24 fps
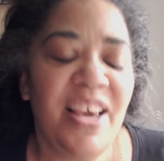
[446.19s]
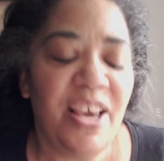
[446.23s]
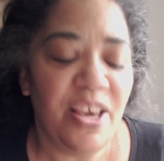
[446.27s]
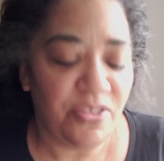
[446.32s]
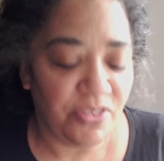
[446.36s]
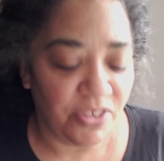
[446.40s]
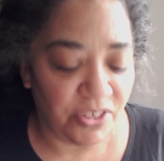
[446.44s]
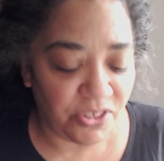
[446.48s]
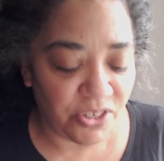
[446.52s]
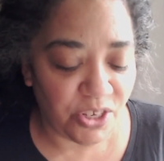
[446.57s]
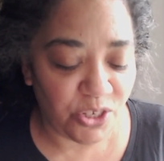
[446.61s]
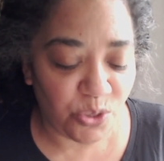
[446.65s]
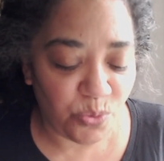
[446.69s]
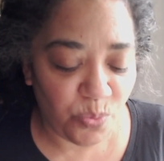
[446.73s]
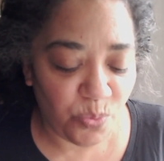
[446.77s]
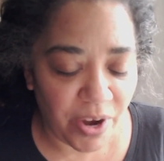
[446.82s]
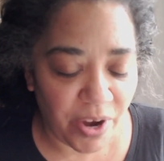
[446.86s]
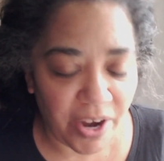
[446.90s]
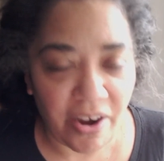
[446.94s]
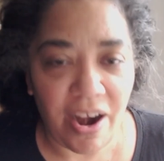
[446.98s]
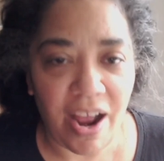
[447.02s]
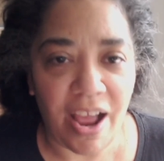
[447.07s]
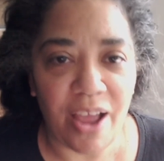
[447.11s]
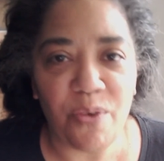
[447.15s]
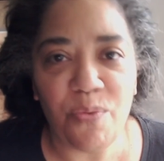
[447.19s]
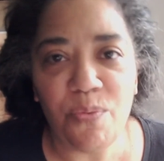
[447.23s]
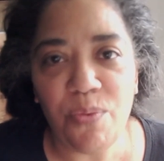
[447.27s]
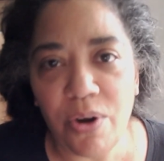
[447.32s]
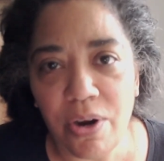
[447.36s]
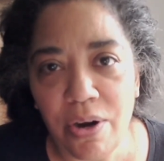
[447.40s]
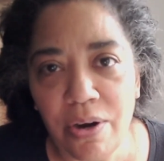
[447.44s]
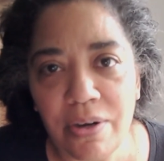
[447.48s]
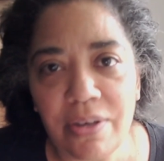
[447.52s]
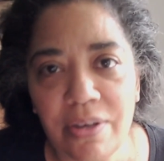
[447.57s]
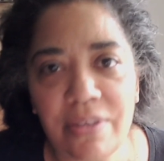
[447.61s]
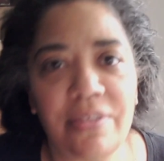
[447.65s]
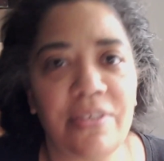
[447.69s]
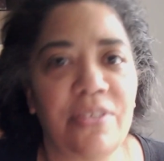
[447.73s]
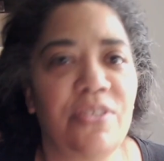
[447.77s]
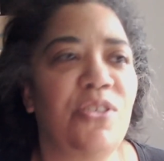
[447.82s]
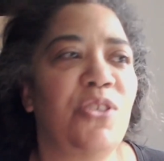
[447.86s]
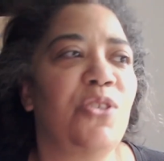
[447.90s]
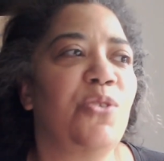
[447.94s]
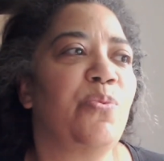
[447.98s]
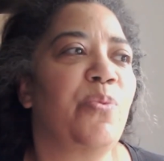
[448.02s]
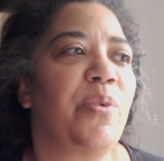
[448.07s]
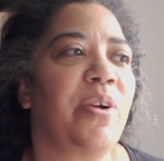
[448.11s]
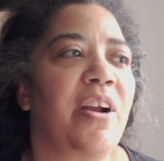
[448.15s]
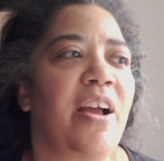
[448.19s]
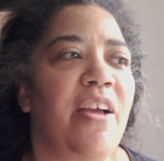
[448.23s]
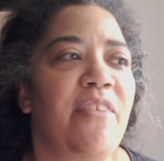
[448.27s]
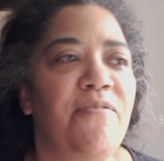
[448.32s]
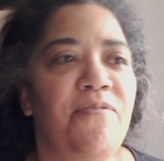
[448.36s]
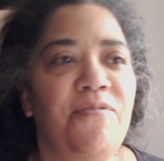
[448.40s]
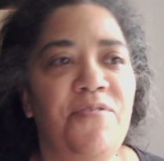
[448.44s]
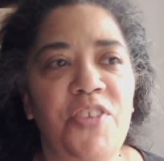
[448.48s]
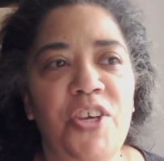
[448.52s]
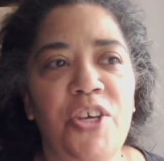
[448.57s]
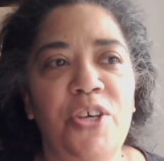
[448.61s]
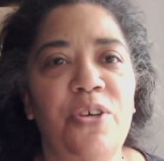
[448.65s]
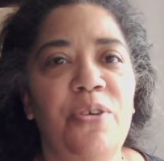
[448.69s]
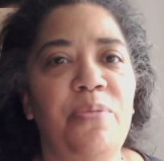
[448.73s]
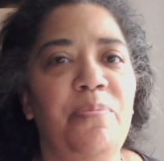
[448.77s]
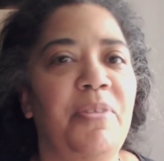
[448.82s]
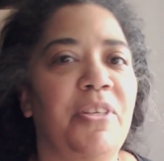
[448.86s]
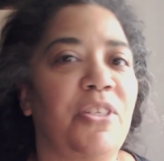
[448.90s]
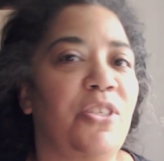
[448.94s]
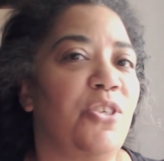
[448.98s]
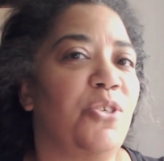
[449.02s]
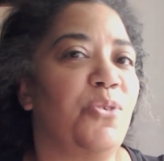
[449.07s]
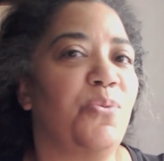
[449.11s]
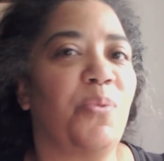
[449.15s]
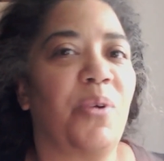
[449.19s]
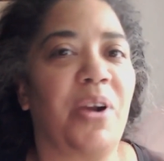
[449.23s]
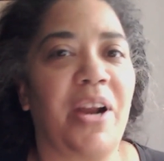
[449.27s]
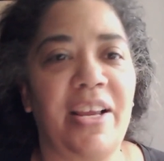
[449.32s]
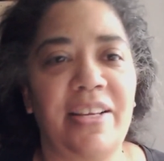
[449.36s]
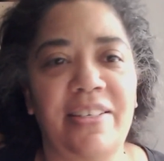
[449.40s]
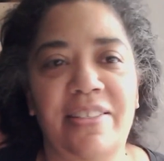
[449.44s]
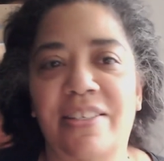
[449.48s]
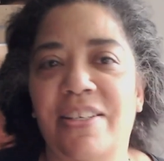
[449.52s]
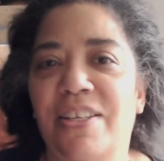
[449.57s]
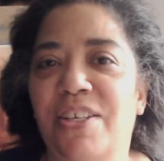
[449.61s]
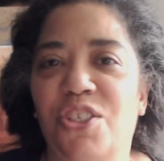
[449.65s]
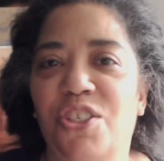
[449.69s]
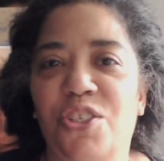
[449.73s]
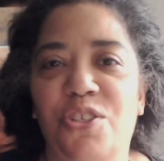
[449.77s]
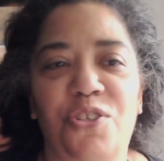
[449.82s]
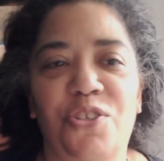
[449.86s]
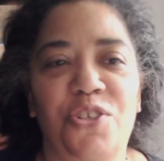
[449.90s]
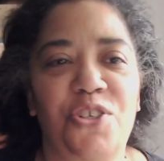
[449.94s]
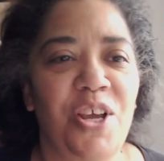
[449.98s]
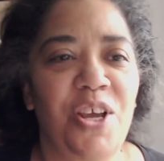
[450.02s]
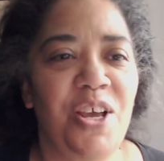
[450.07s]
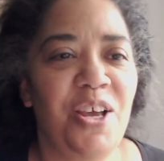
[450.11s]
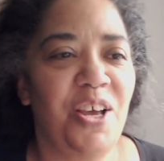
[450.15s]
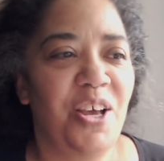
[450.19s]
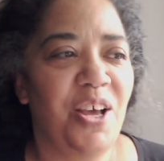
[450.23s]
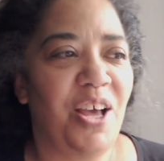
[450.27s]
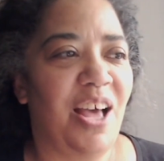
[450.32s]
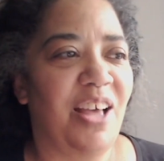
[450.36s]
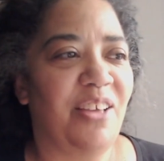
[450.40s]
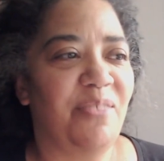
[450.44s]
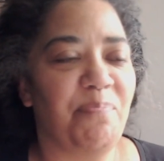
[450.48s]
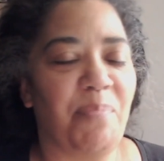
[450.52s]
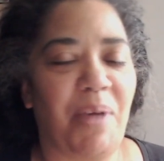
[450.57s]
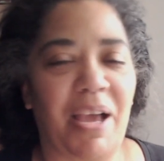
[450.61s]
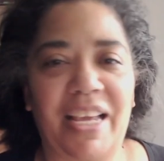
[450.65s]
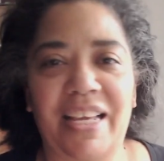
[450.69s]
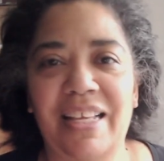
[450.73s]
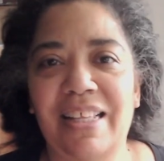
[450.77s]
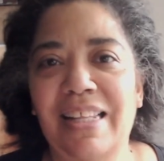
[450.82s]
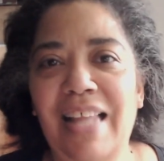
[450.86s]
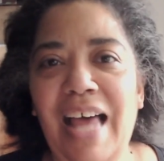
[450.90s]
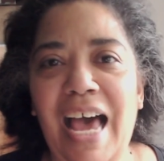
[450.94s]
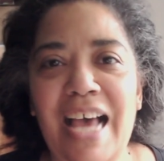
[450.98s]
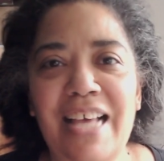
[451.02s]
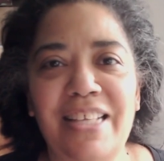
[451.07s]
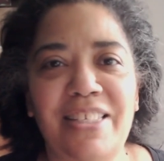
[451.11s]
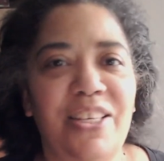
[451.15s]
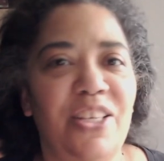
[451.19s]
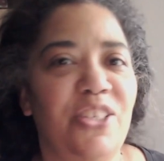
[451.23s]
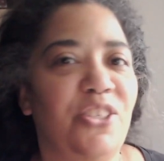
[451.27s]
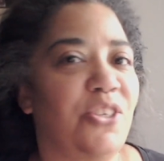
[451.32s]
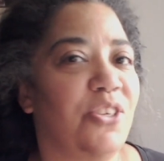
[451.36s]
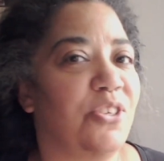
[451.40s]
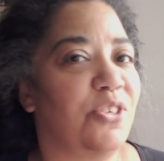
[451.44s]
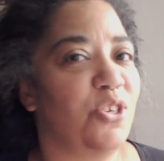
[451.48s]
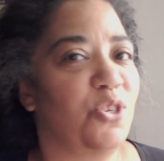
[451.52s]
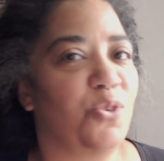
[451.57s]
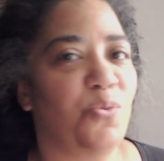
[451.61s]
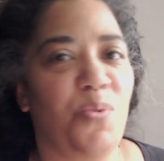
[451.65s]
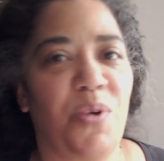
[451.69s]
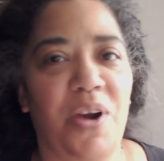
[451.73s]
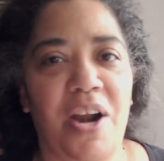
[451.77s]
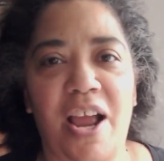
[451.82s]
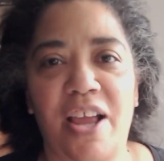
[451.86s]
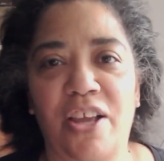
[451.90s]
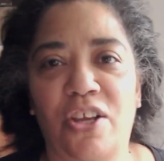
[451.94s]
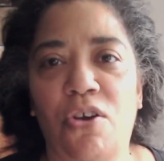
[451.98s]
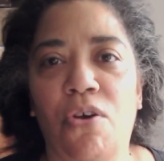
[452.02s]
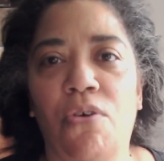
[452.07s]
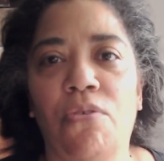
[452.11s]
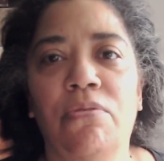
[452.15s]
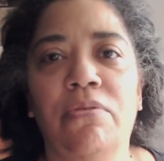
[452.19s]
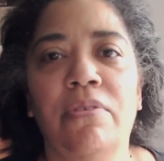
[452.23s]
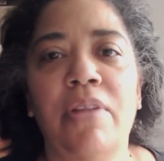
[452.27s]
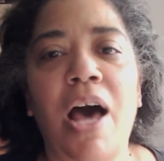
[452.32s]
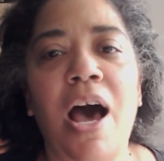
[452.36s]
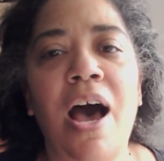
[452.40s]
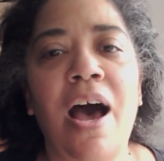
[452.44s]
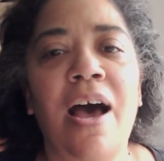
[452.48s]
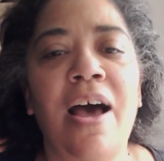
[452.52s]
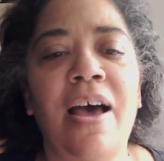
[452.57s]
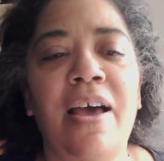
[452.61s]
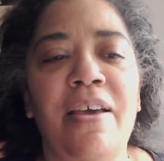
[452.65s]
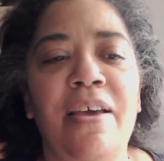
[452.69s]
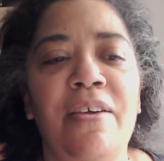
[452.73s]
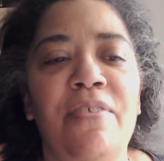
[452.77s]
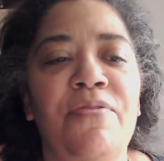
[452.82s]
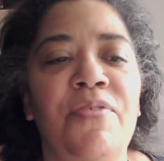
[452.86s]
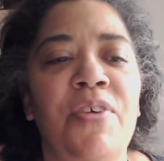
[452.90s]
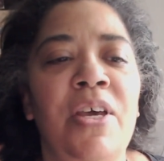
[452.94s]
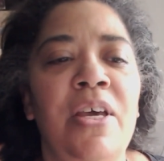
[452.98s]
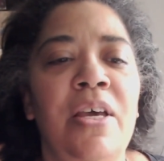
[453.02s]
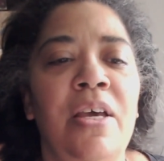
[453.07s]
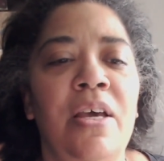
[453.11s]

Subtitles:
This is where I work. This is where I film. This is where I teach my classes. This is where I go live.